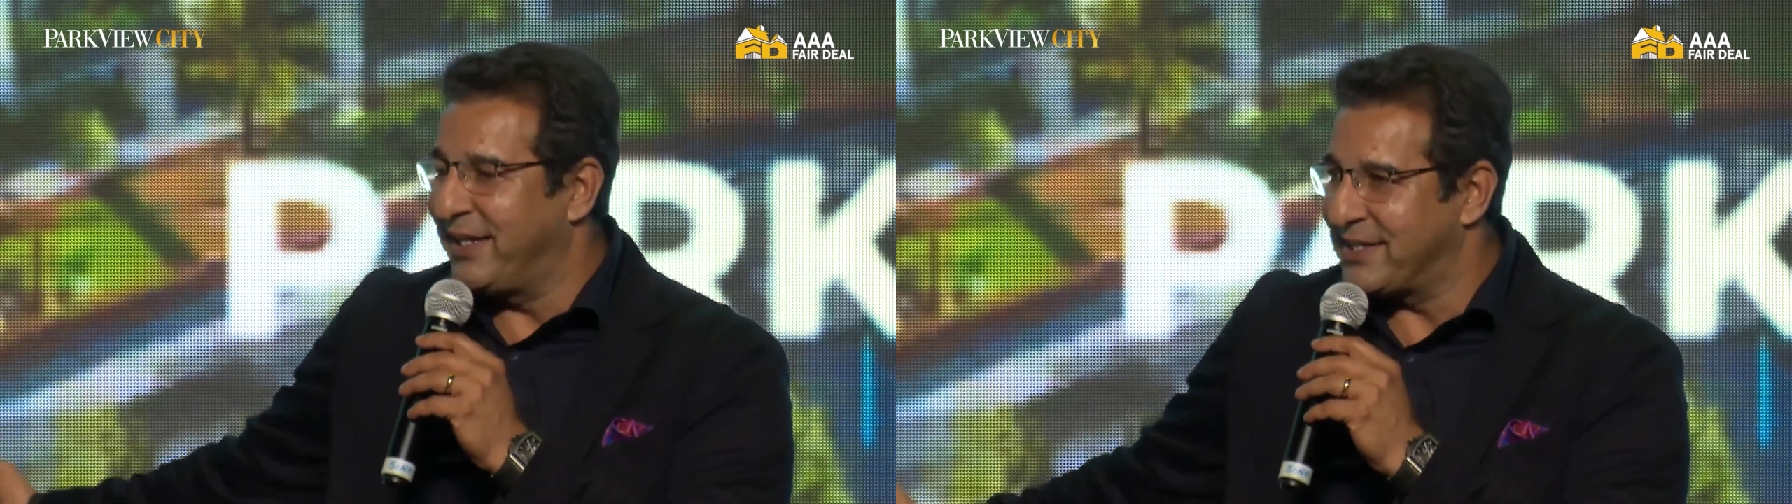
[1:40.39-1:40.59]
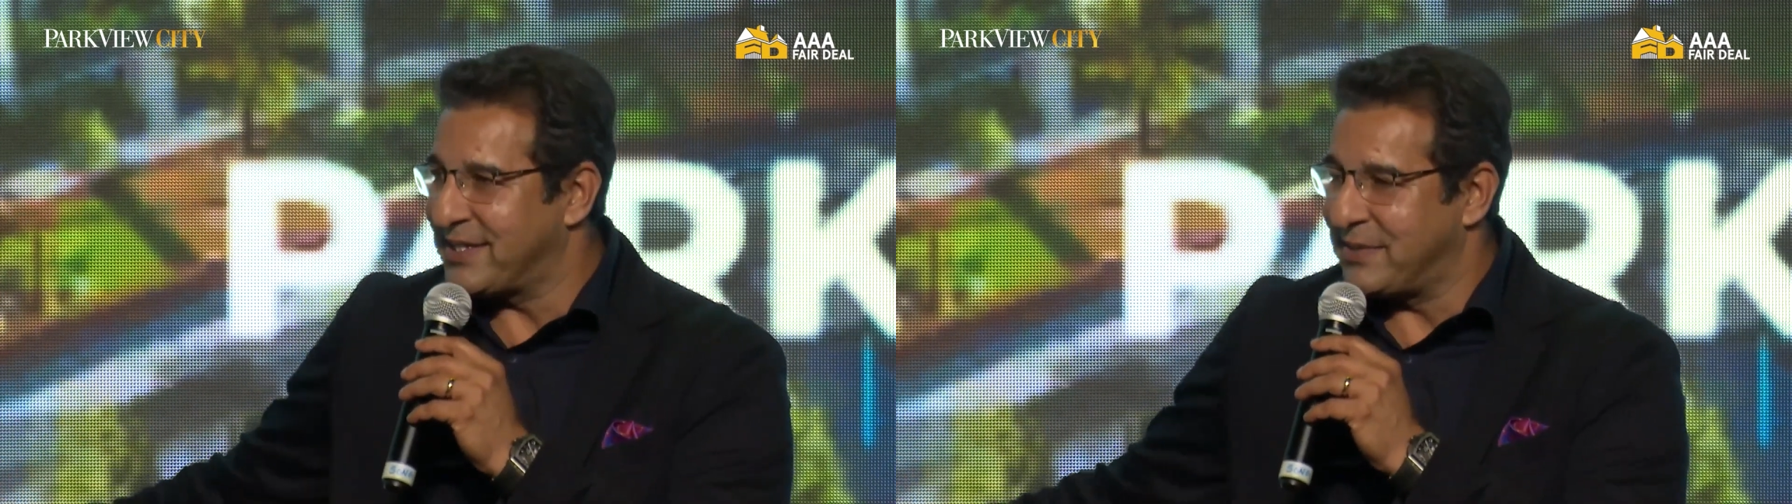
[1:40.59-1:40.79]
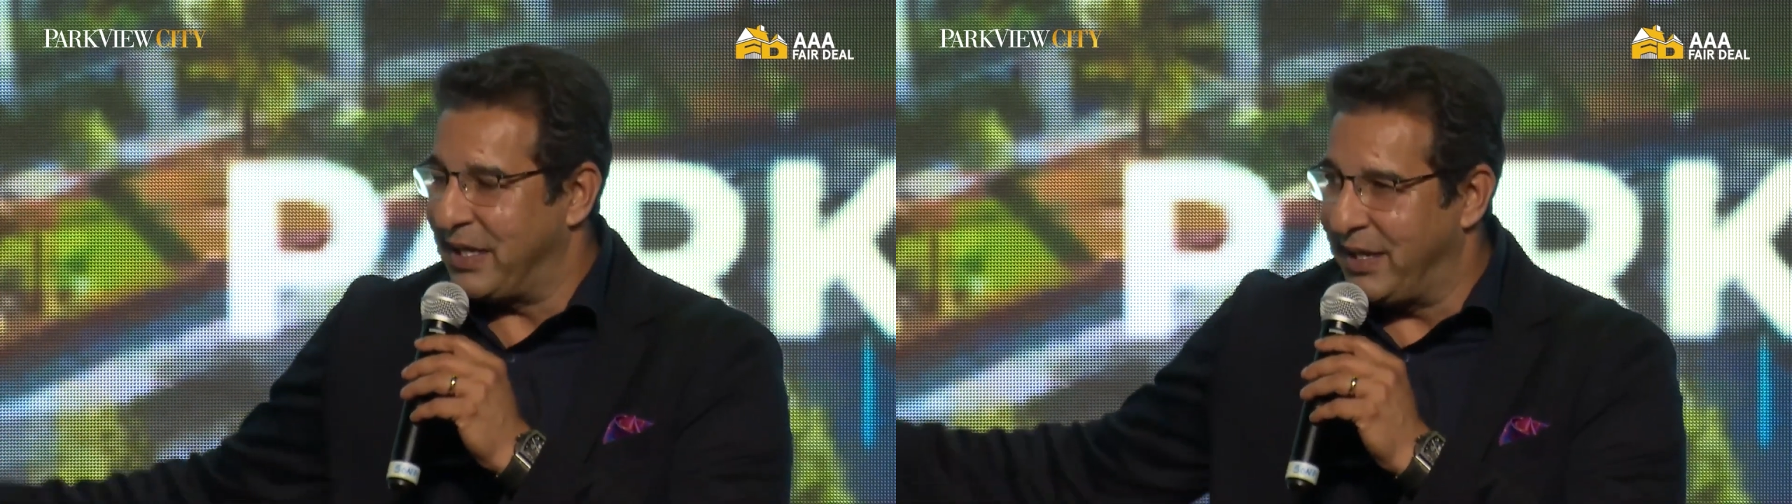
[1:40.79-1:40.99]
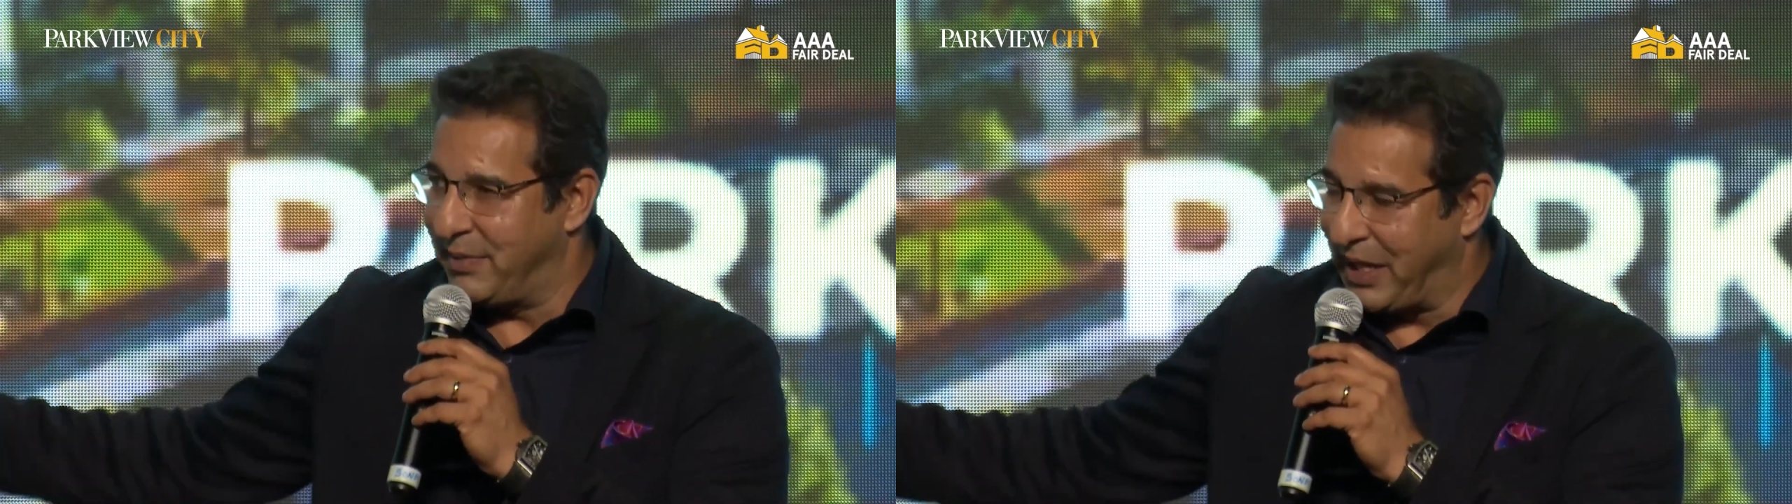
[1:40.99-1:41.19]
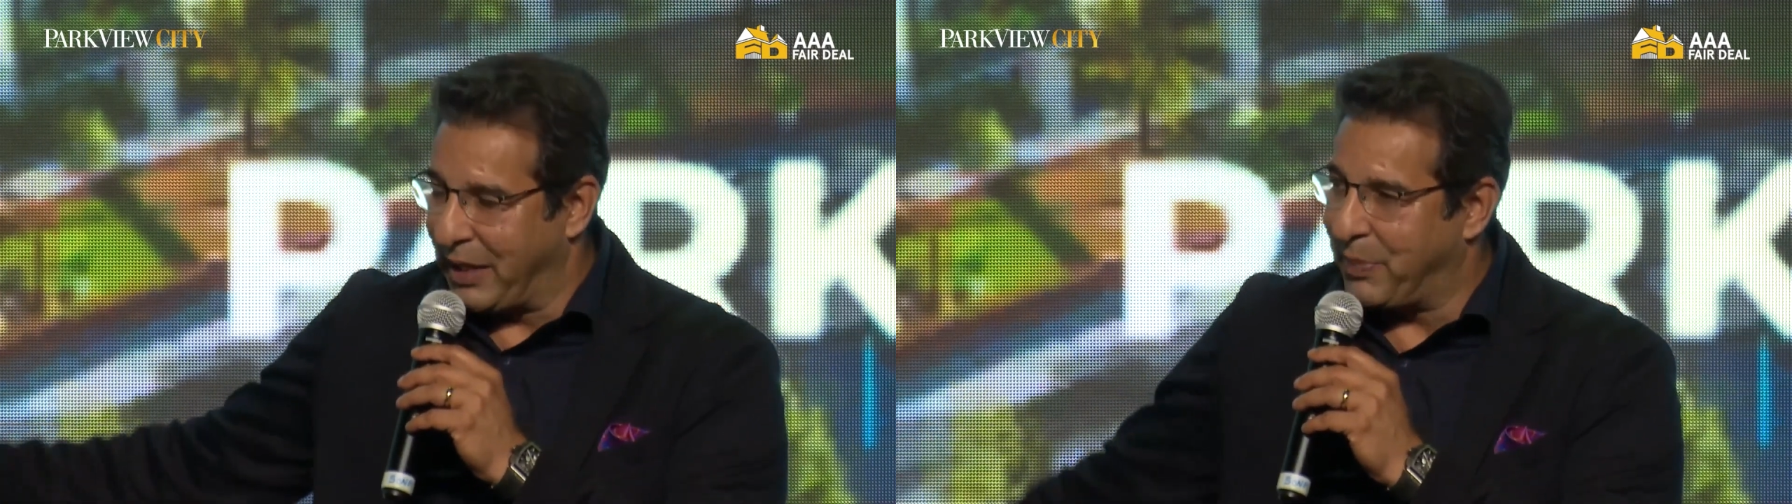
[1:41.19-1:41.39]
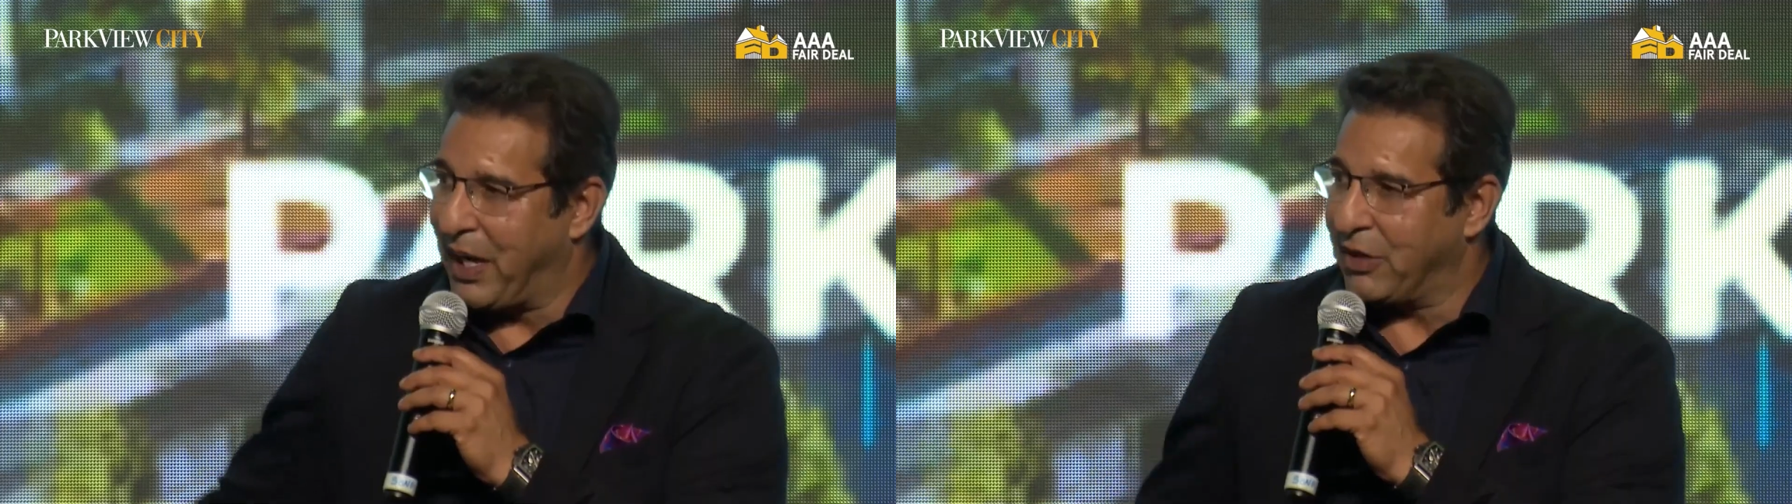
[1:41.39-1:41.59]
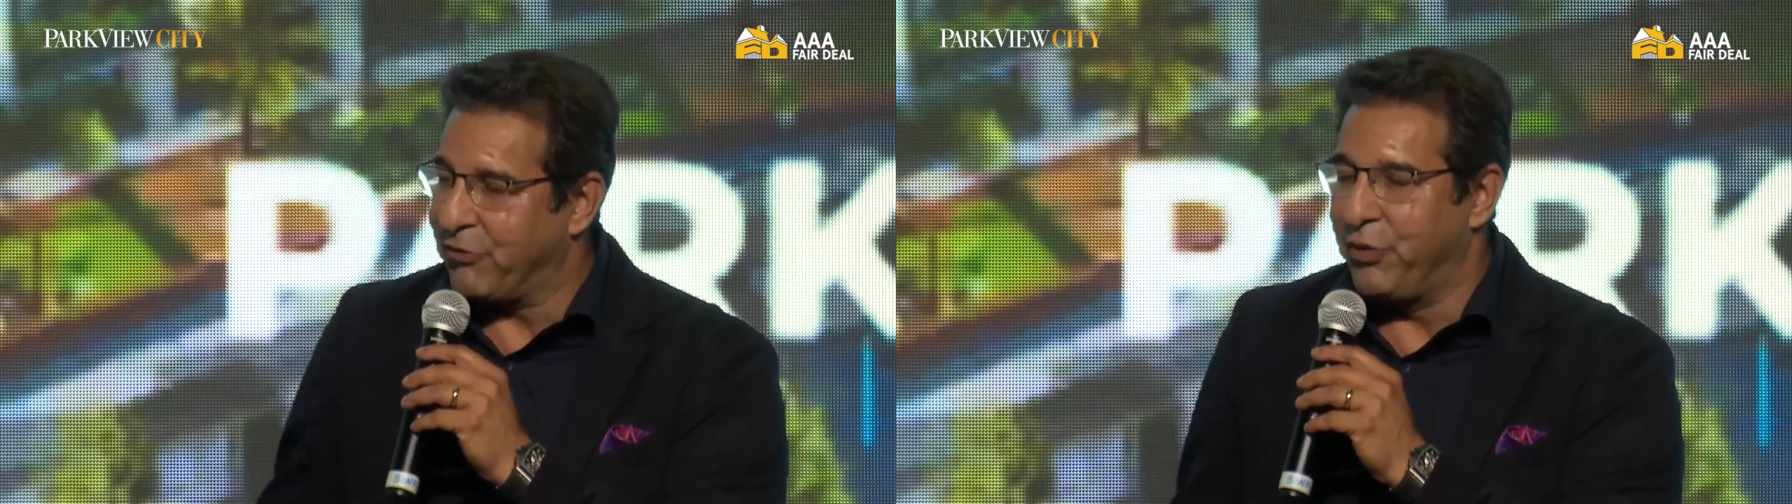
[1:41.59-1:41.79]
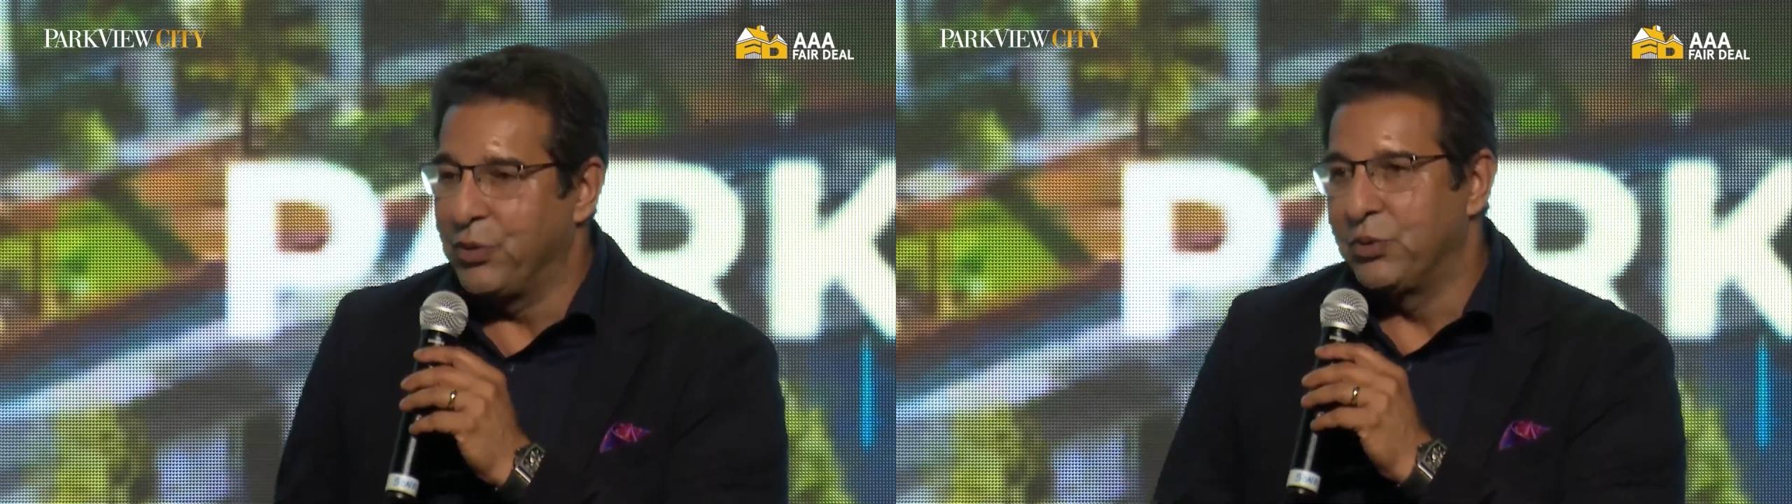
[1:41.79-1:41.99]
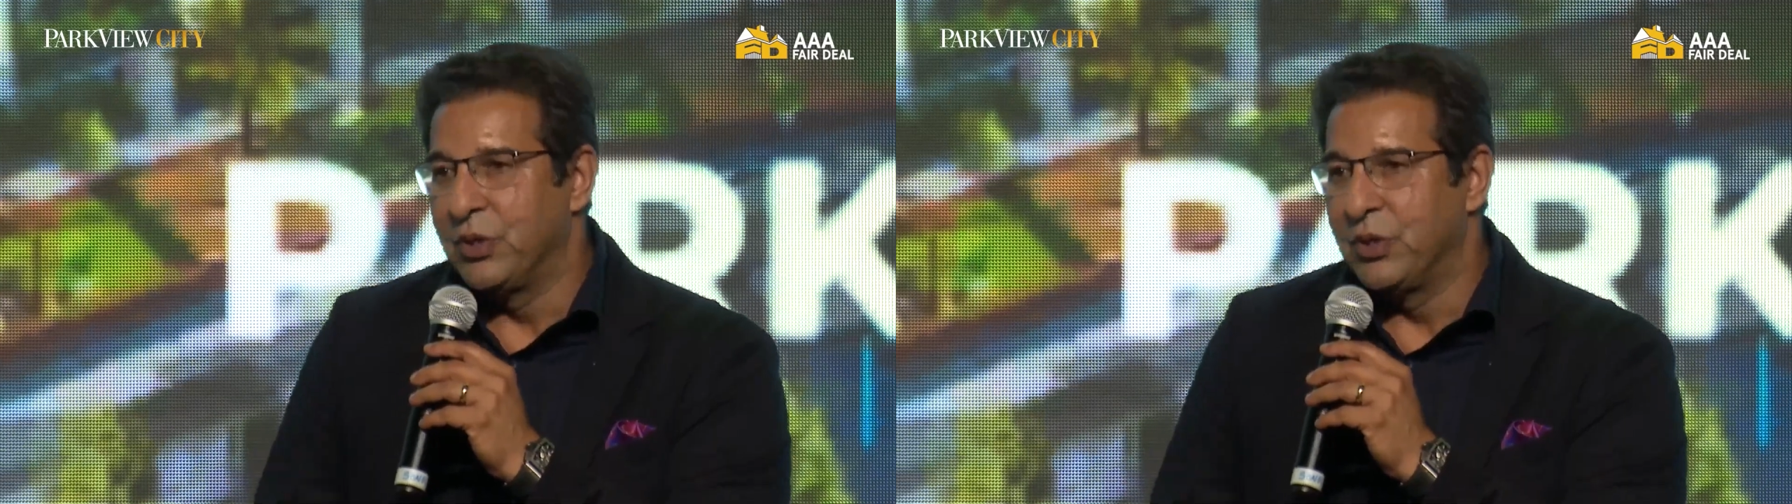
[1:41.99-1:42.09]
this, like Park View,